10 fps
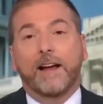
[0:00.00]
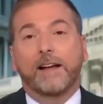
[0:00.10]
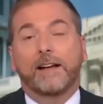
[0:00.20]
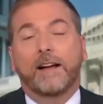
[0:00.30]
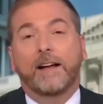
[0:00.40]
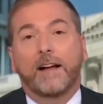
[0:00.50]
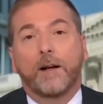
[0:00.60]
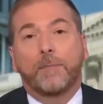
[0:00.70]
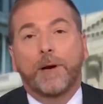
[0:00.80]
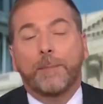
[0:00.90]
got
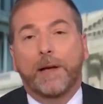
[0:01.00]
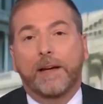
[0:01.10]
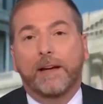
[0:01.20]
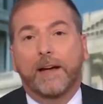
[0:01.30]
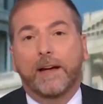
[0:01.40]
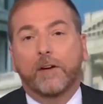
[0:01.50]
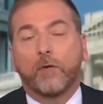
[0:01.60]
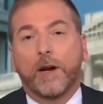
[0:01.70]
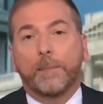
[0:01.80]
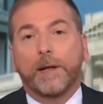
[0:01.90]
a pretty big
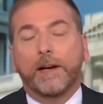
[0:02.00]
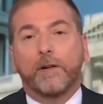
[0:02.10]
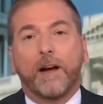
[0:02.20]
credibility